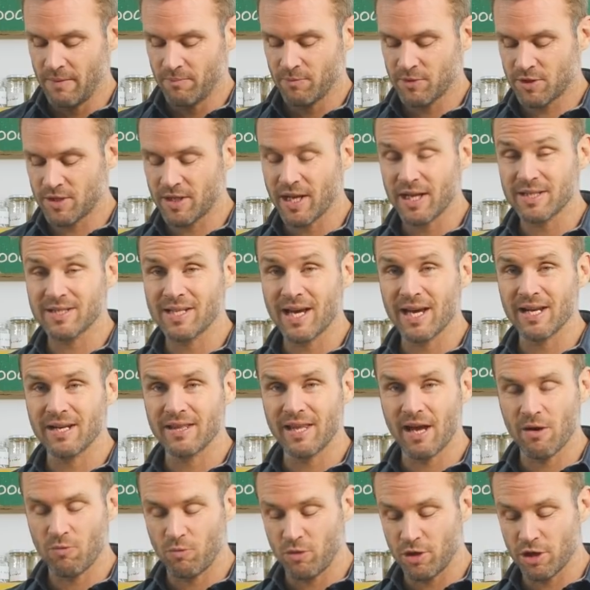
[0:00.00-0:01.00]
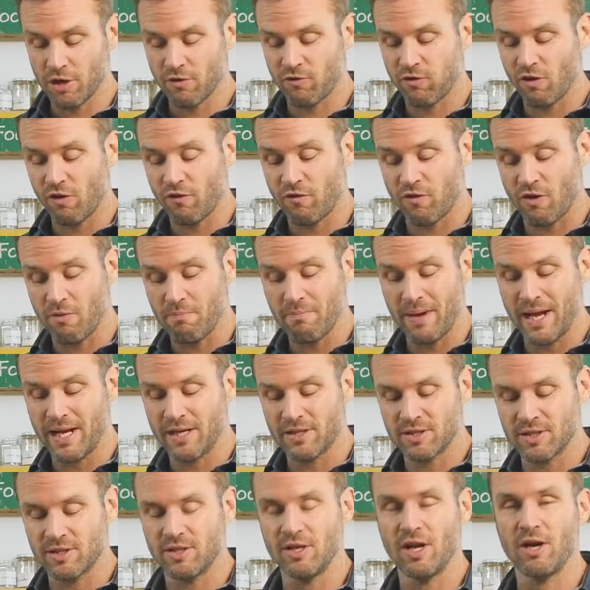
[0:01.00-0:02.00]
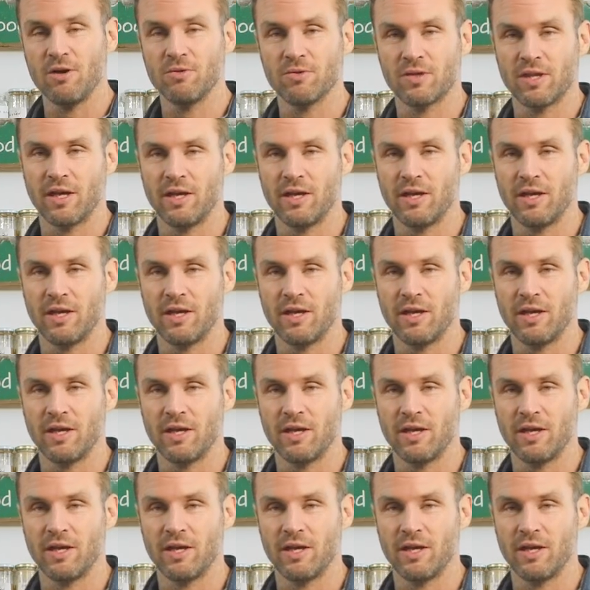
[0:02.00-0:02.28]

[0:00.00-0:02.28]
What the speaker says: So that's adding that wonderful fermented note